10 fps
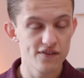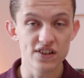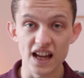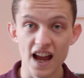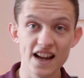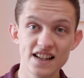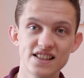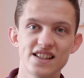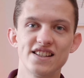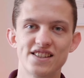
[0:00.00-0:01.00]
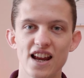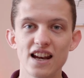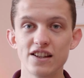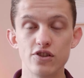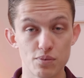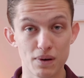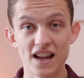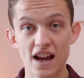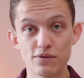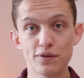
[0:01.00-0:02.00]
The 8 is telling you to
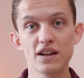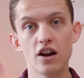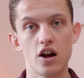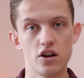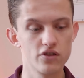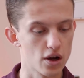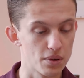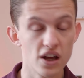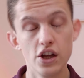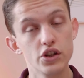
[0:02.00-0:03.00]
play everything higher up.